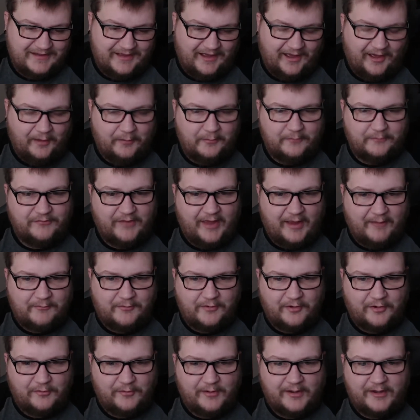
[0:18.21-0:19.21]
Uh, if you haven't
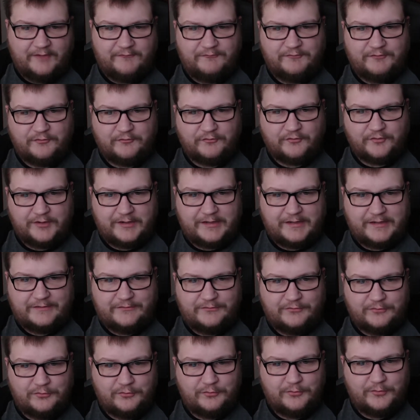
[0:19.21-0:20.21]
already, feel free
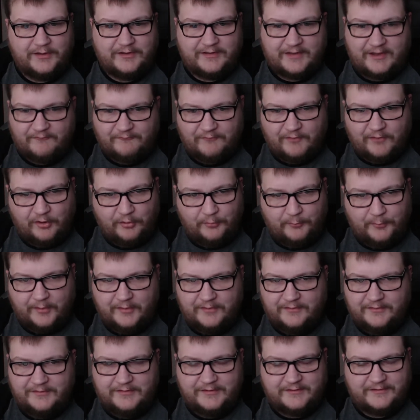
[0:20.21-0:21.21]
to hit that follow
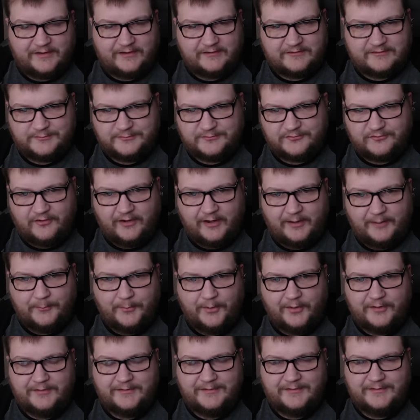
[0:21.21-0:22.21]
button, hit that subscribe
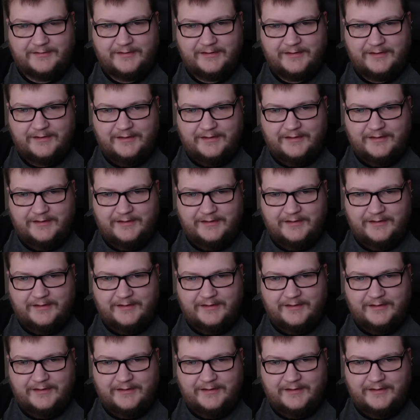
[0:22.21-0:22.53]
button.